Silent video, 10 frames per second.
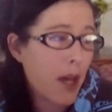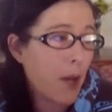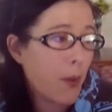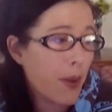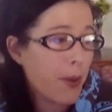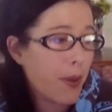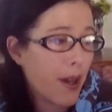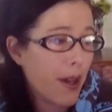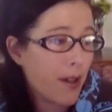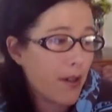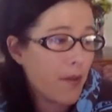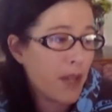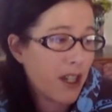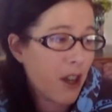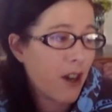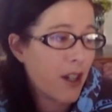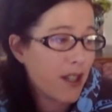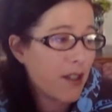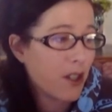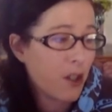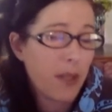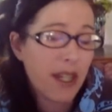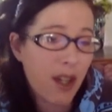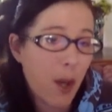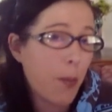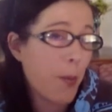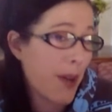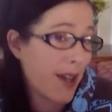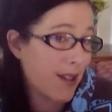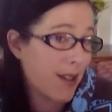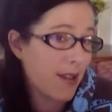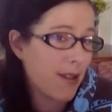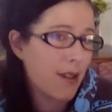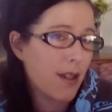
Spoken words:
With Midgar, it took me a couple months